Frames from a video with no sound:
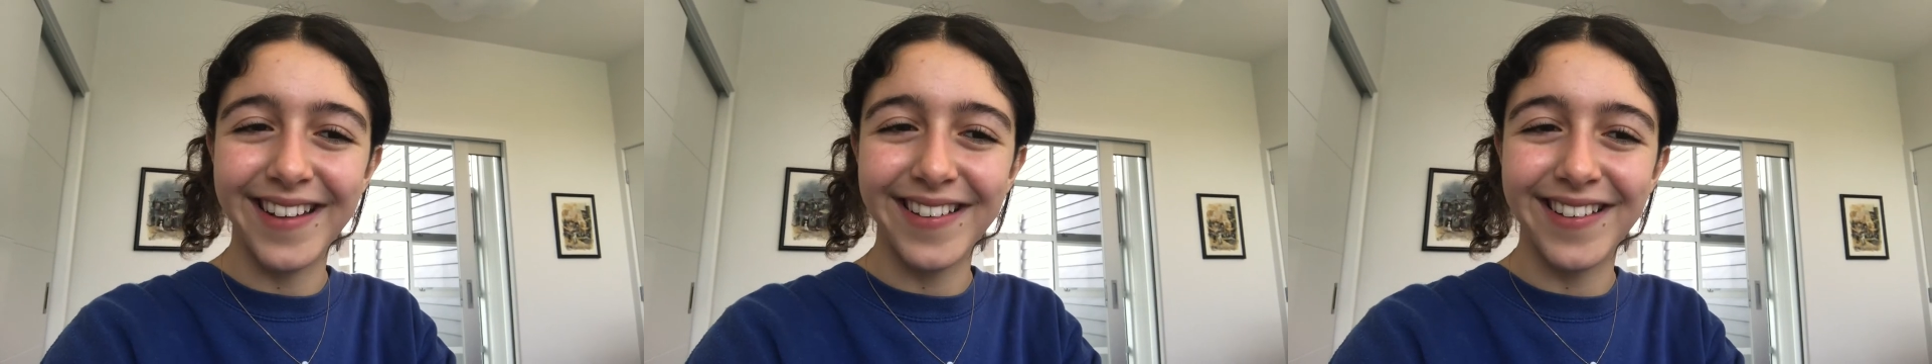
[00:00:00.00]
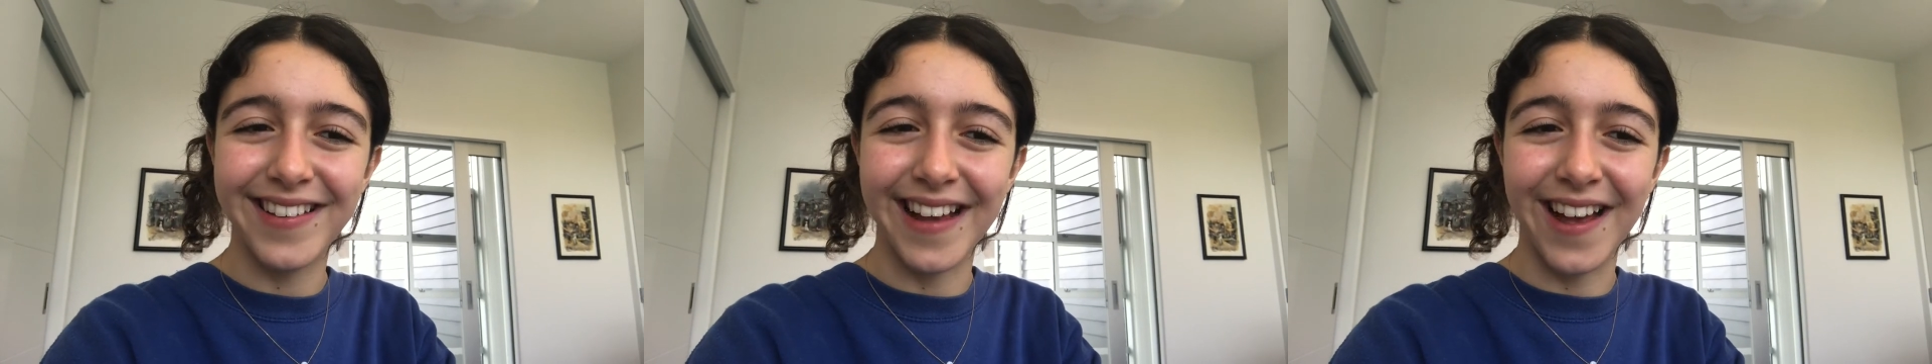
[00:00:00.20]

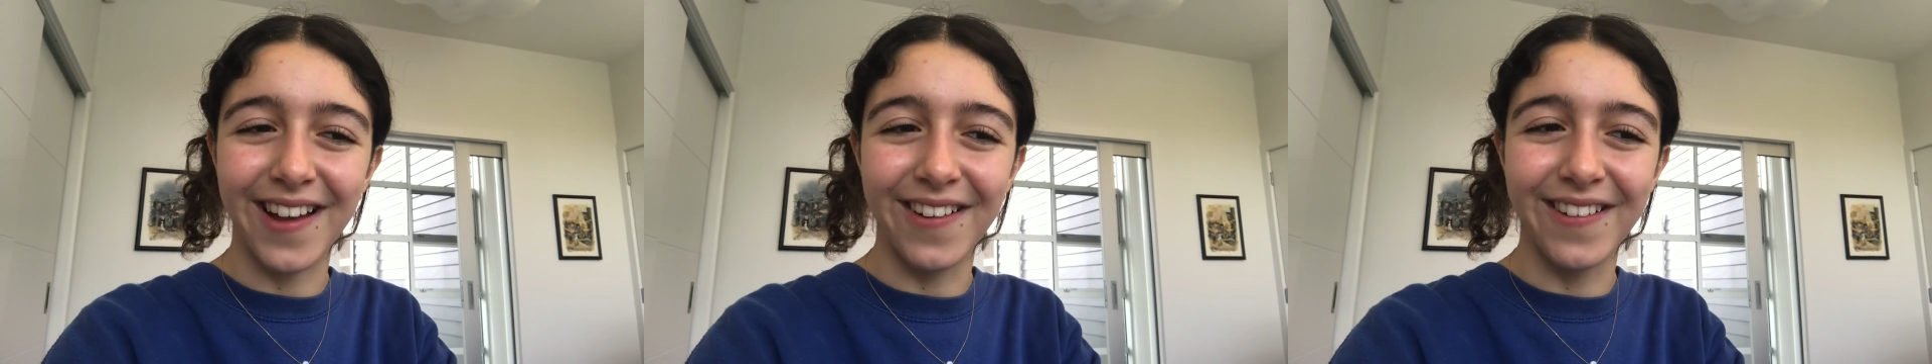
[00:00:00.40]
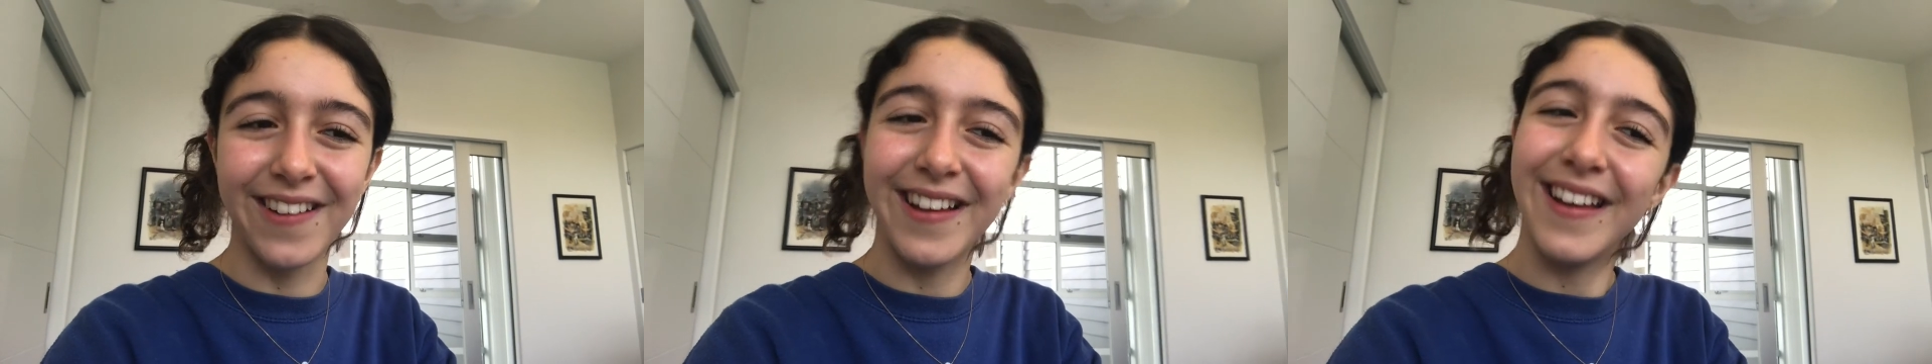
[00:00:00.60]

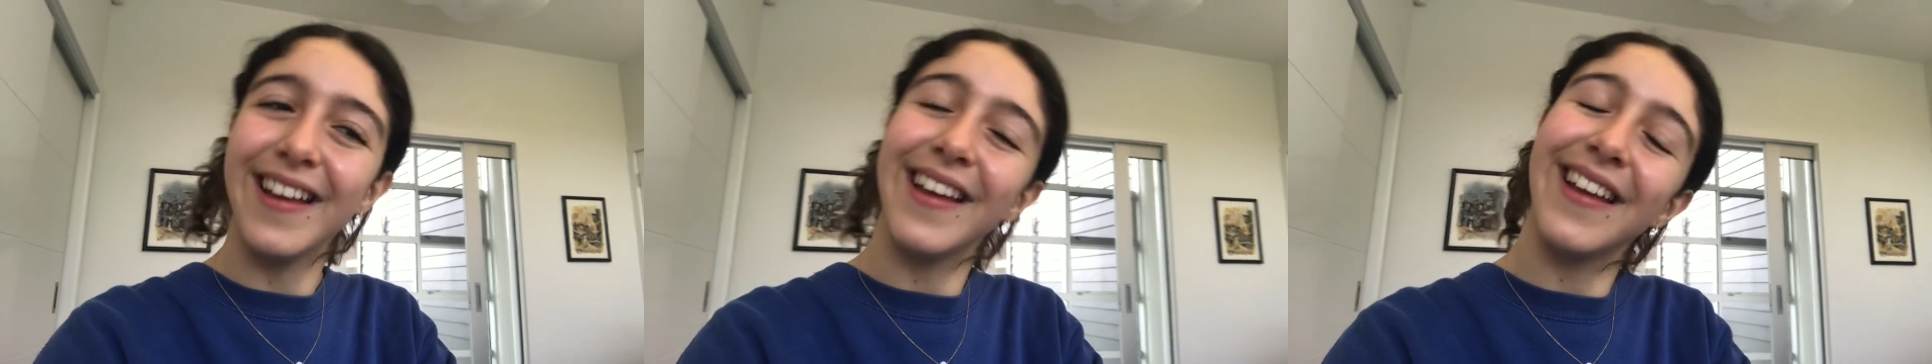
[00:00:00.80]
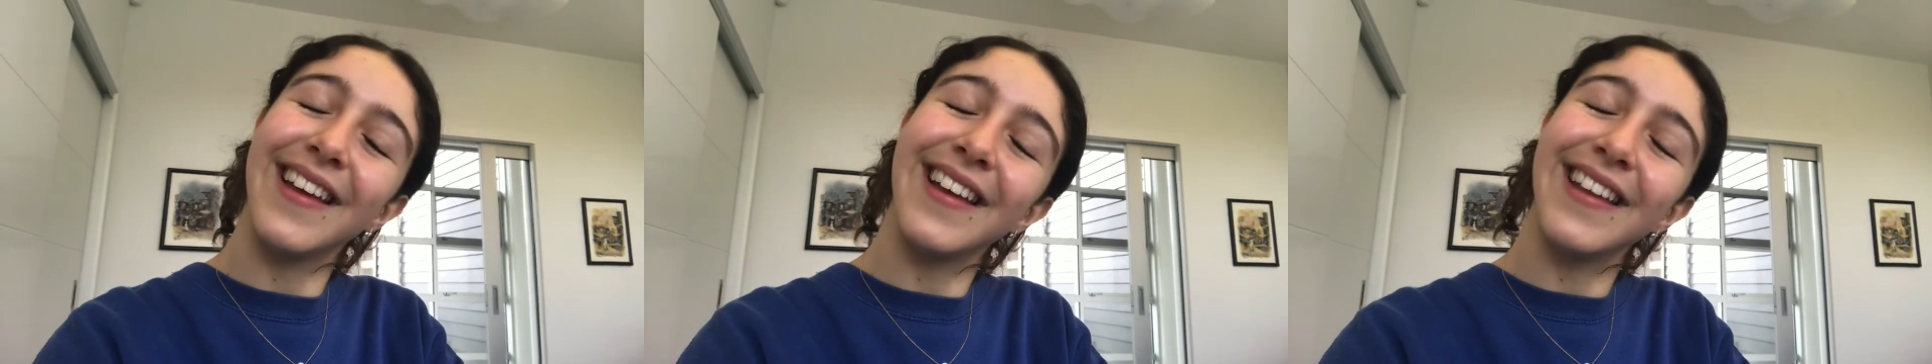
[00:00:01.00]
So
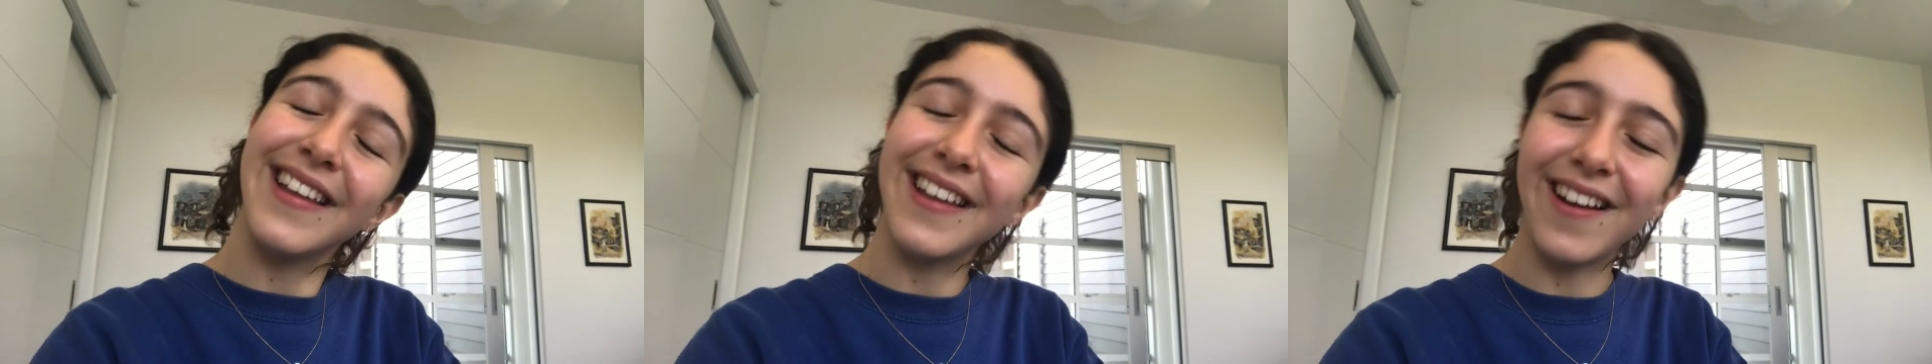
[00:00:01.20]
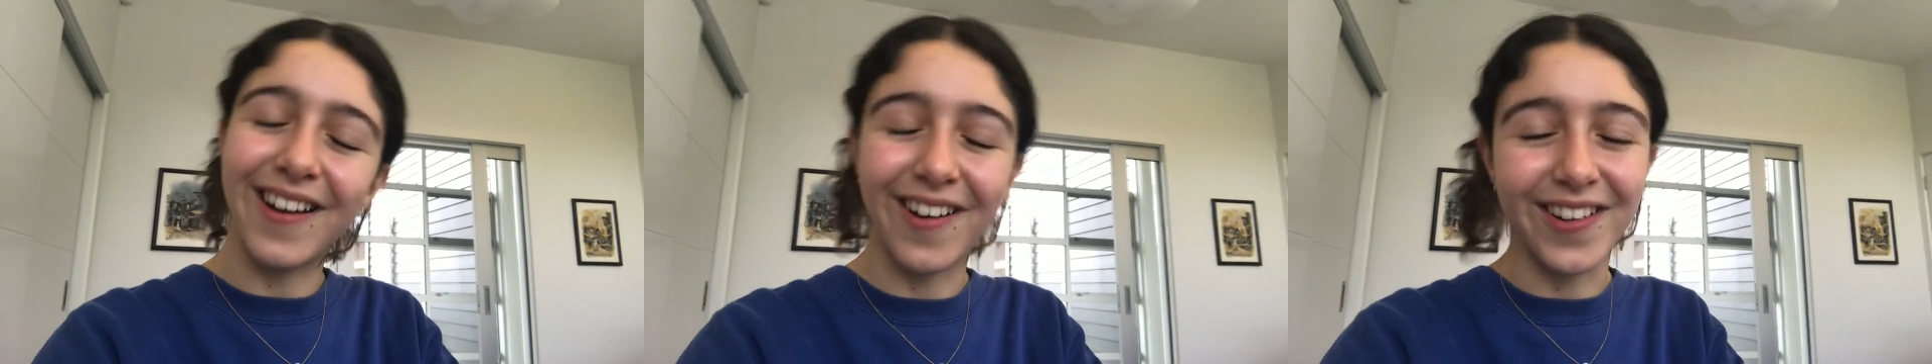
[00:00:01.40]

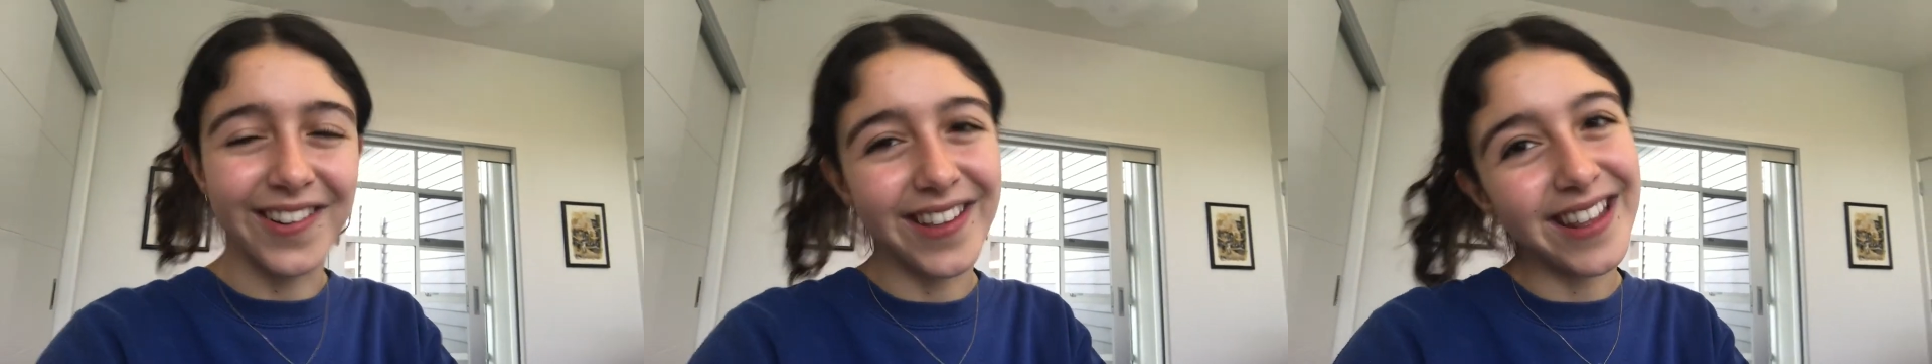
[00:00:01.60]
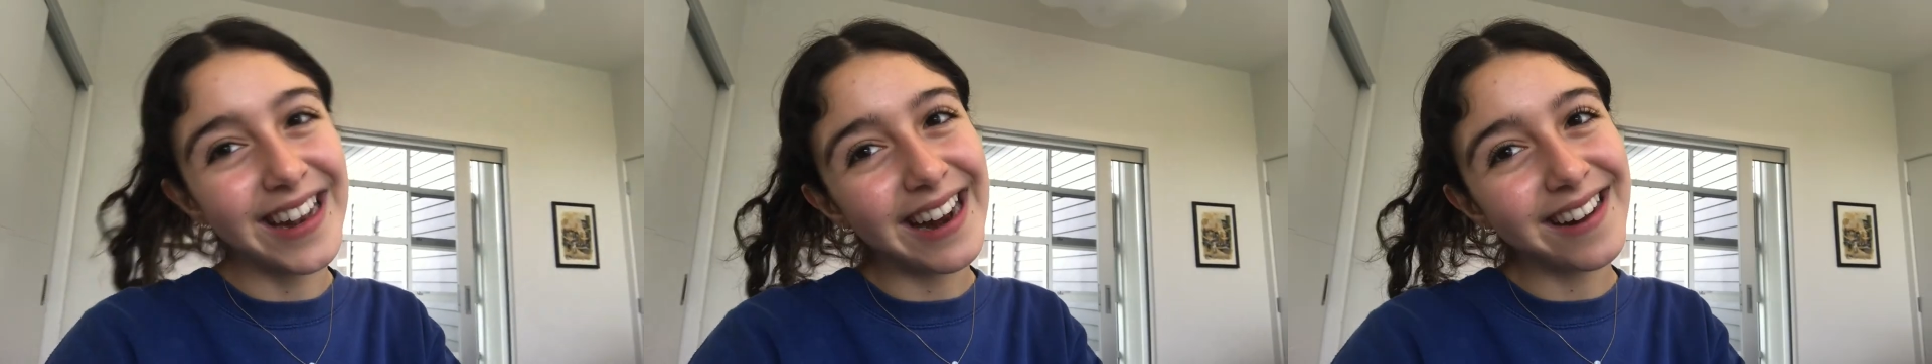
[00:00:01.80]
on
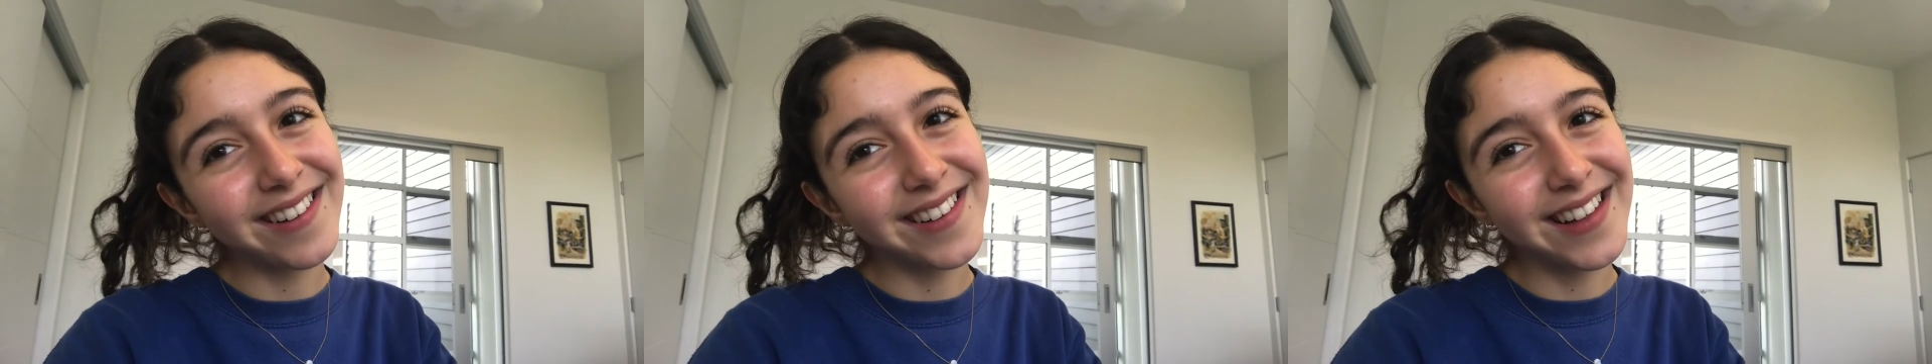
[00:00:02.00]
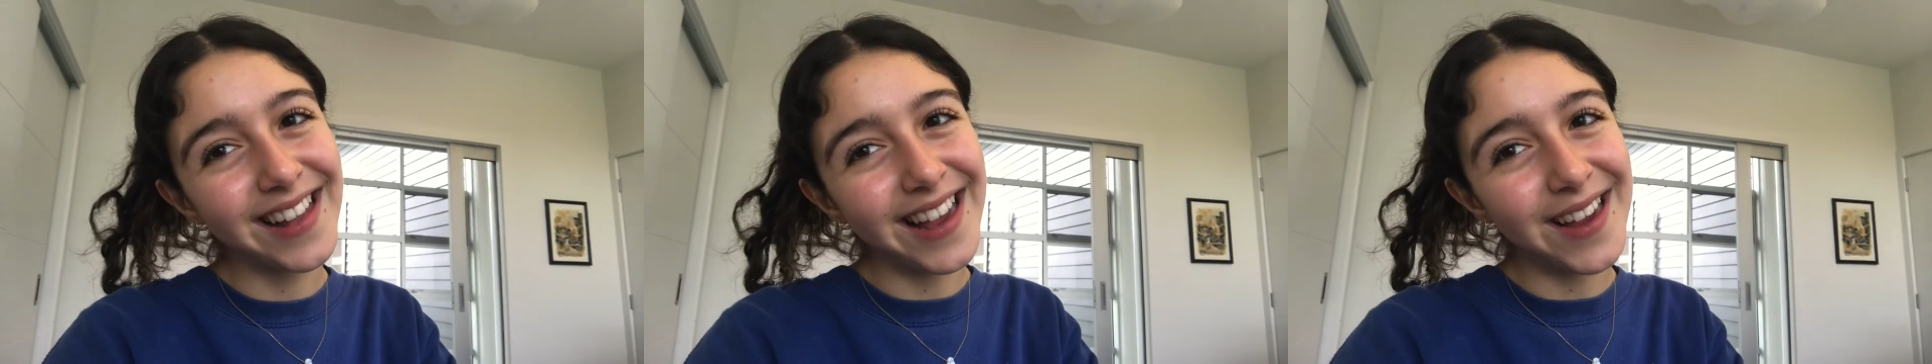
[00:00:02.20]
to the next
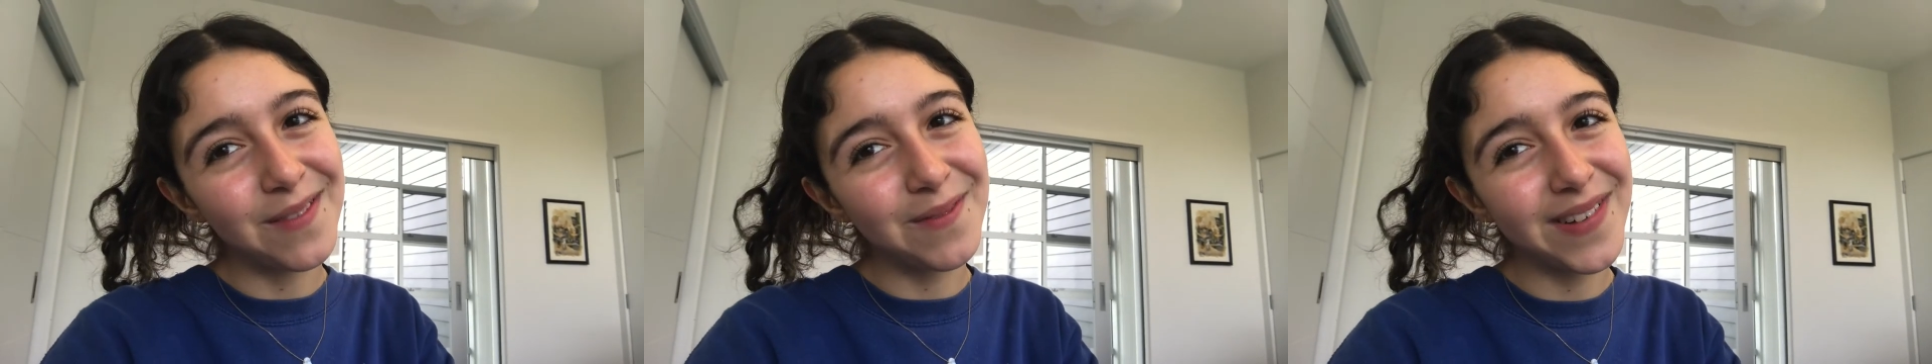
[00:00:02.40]
clip.